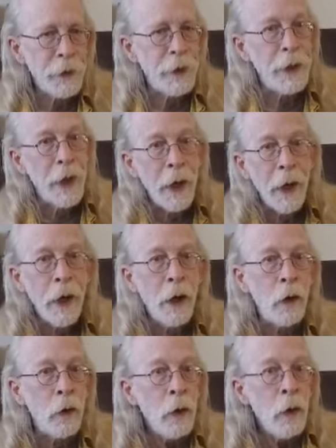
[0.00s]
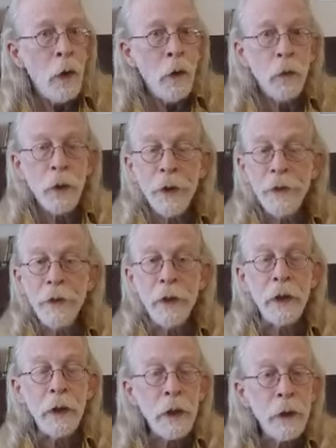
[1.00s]
And now with the
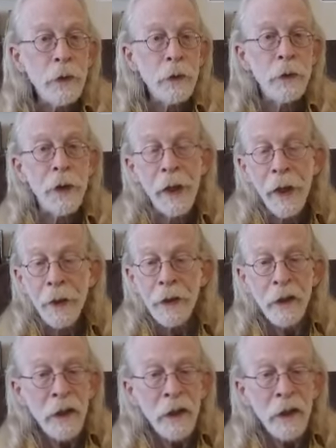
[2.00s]
internet,